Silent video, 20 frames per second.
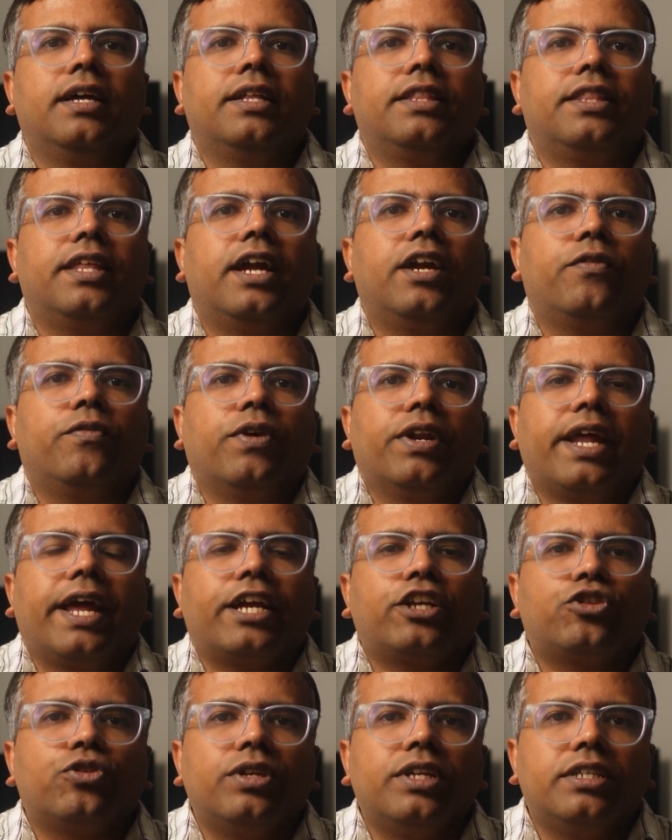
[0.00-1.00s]
that were
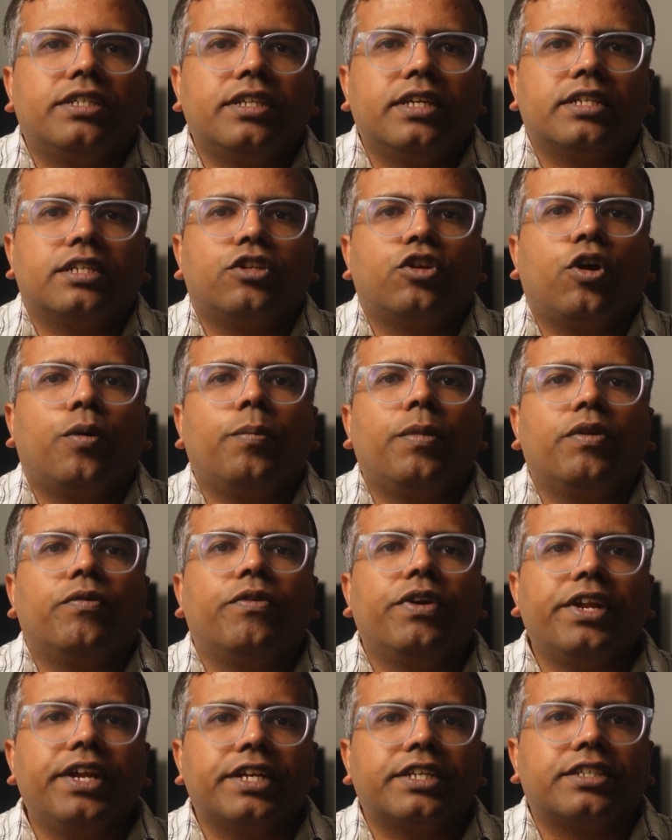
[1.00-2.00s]
actually just normal
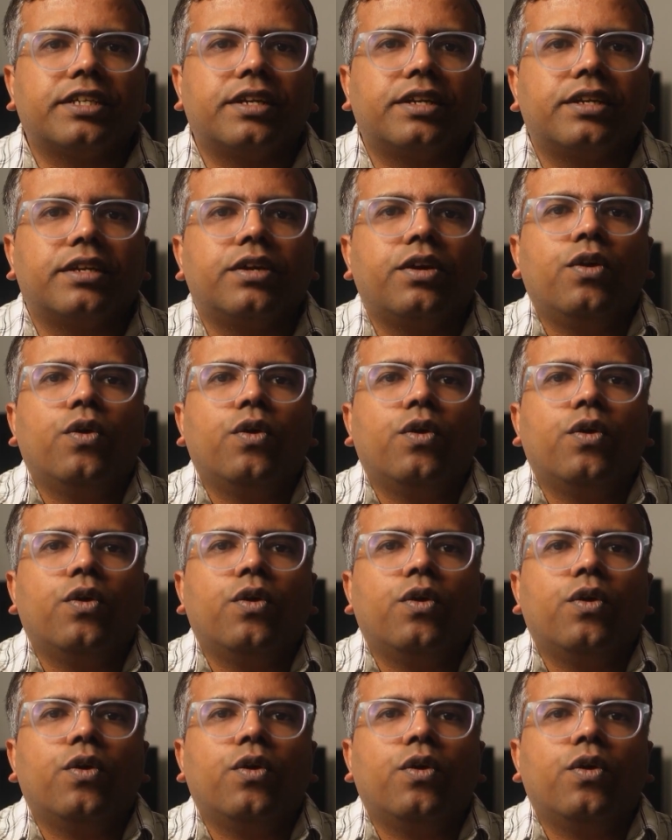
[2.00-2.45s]
variation.